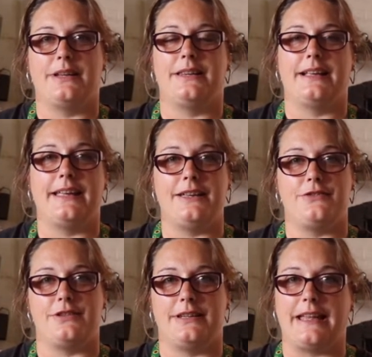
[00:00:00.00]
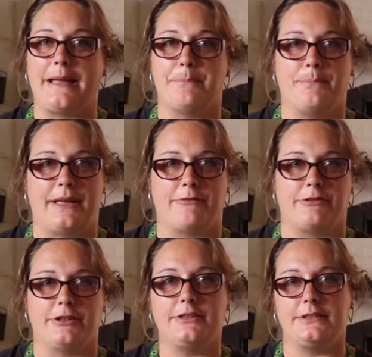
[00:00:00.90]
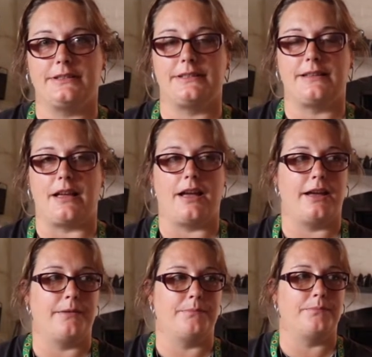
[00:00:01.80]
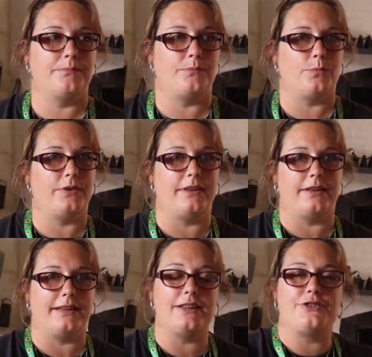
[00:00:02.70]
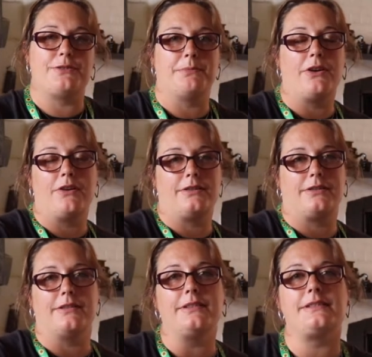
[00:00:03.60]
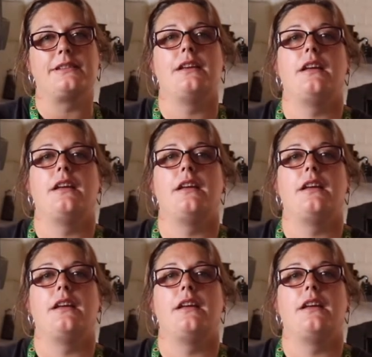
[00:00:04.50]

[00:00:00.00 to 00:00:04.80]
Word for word: in the kitchen and barracks um, with the kitchen behind us